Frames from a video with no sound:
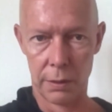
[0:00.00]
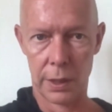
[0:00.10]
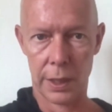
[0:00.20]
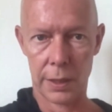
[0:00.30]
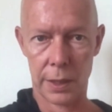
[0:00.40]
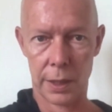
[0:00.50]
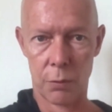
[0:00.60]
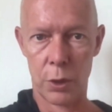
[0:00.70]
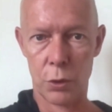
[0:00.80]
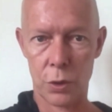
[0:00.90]
an assay
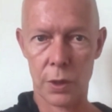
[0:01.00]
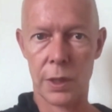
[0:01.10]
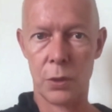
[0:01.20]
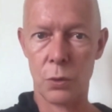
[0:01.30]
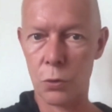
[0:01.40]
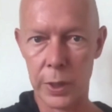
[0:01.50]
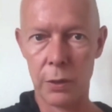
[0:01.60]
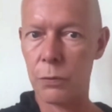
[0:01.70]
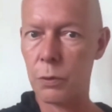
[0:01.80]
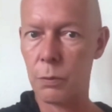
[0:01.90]
where you just need to tweak a
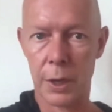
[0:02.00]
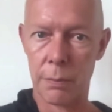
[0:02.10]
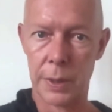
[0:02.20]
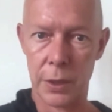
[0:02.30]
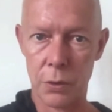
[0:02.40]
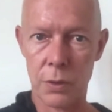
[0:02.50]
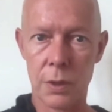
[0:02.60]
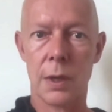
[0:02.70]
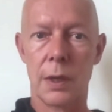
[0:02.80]
few parameters.